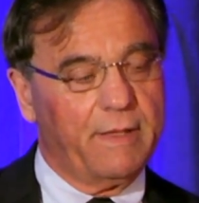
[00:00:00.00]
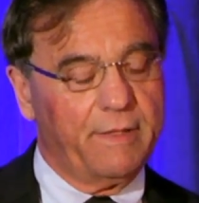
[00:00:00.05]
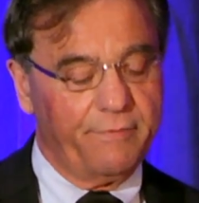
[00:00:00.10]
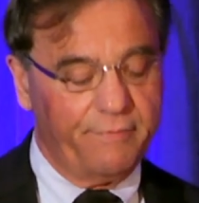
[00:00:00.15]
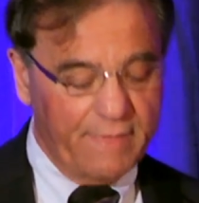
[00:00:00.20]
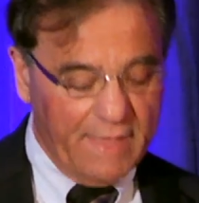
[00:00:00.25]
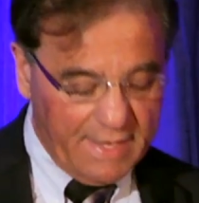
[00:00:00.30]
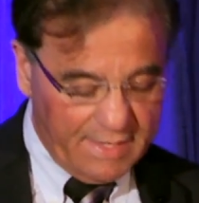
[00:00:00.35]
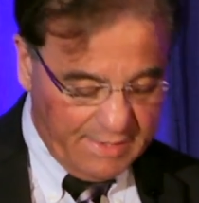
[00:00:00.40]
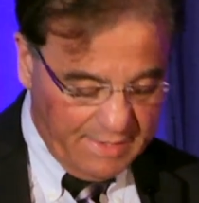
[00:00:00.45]

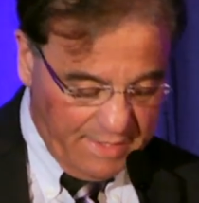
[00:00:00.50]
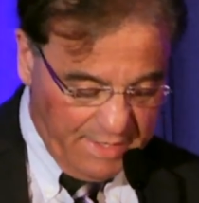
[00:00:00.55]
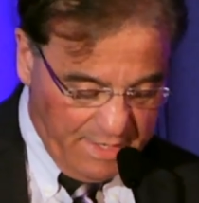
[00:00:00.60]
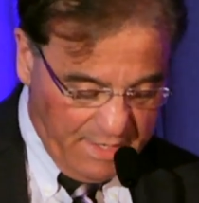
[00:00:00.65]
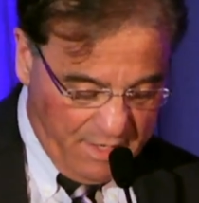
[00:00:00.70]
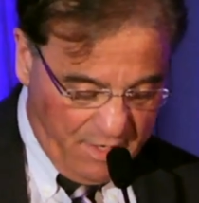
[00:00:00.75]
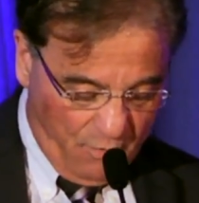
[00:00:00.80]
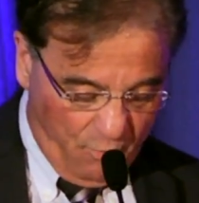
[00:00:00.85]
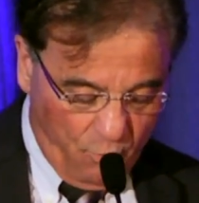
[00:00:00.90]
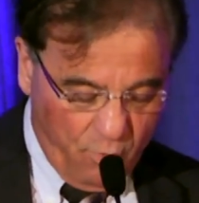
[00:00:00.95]
that
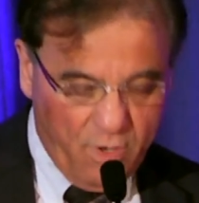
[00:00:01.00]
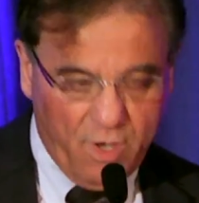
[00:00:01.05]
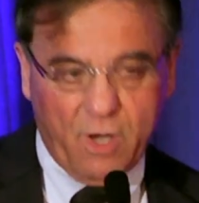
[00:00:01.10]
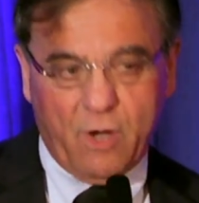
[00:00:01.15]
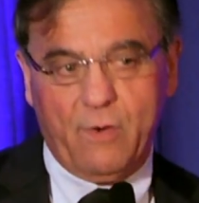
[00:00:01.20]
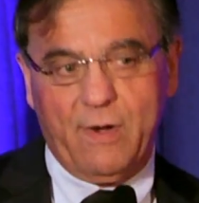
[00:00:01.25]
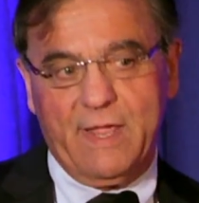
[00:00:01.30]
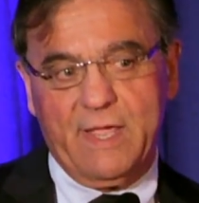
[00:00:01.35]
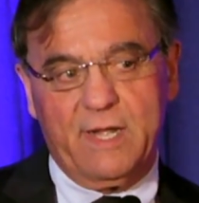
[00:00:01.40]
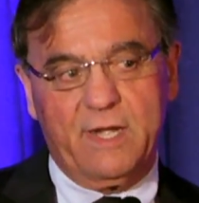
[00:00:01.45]

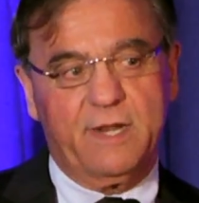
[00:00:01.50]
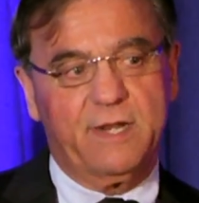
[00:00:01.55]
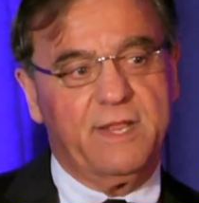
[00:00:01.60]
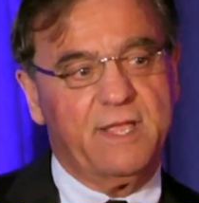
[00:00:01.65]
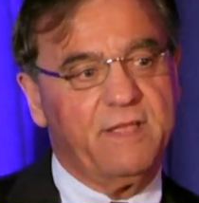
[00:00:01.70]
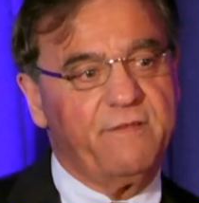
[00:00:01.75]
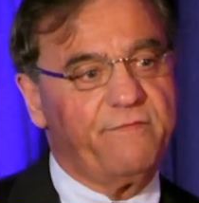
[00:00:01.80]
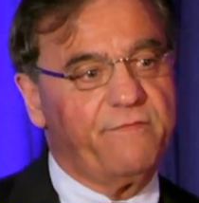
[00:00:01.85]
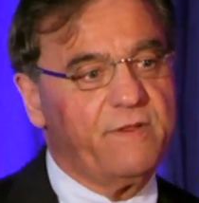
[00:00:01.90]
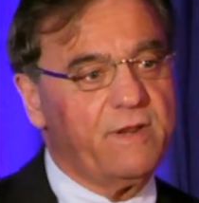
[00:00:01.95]
we're in an
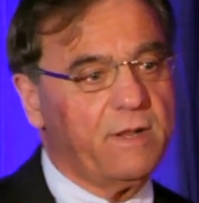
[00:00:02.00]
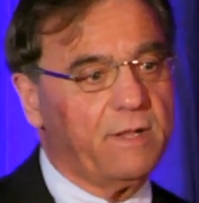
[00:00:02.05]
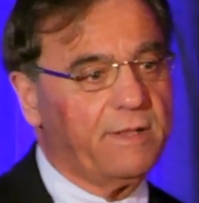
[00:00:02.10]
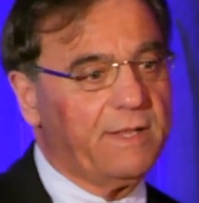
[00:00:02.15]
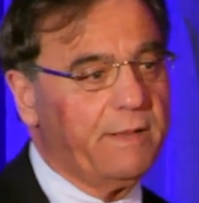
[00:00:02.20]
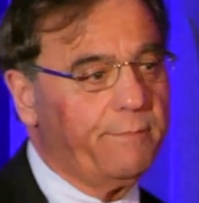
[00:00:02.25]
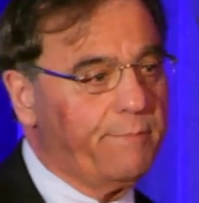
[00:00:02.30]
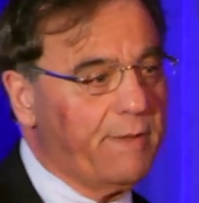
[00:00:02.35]
infinitely